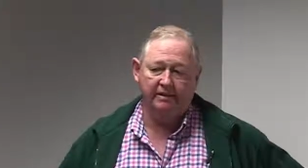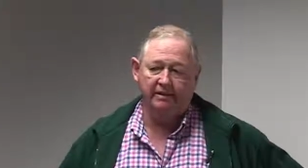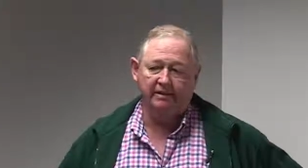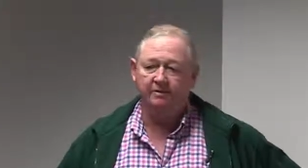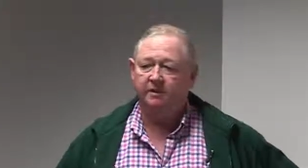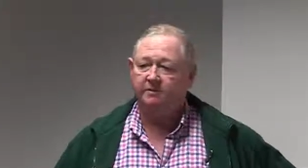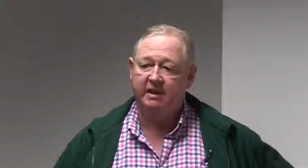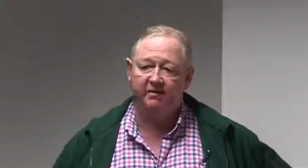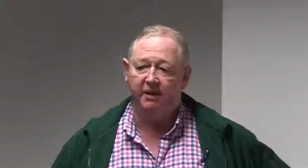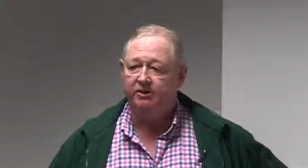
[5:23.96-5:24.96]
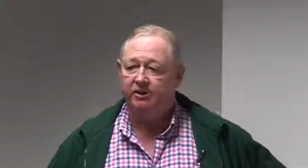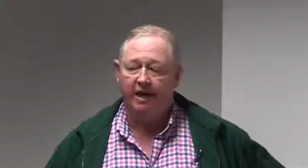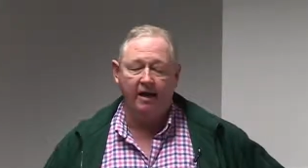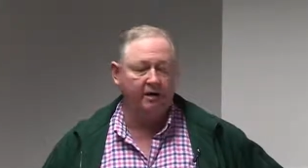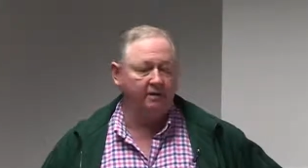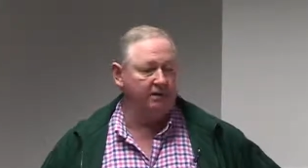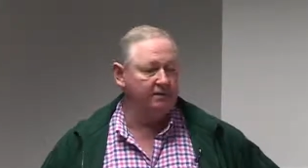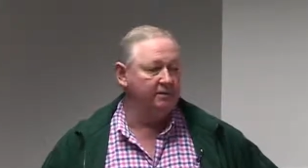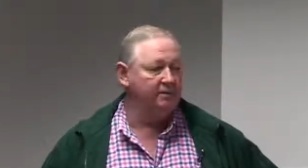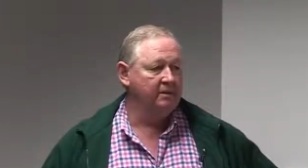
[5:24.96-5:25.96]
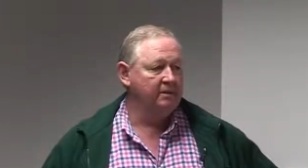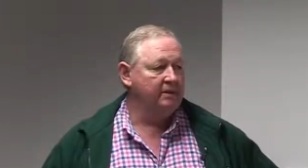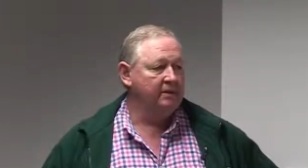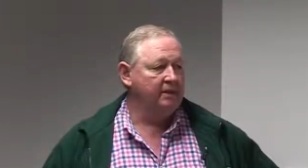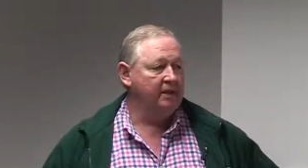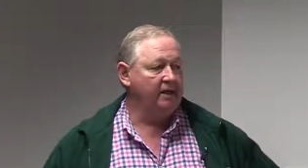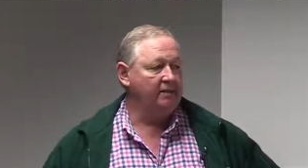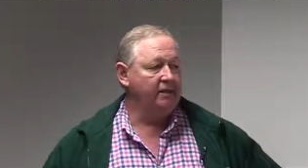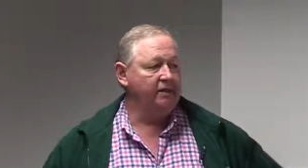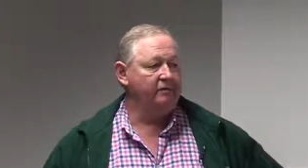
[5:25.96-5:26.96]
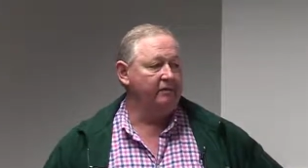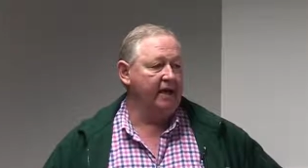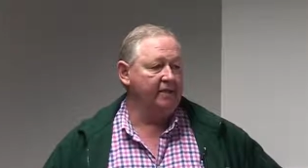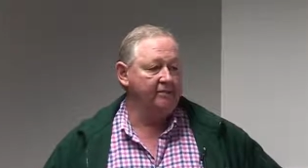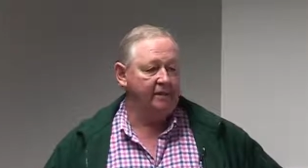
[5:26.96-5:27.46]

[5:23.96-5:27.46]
just sometimes having a shower can, you know, knock you flat.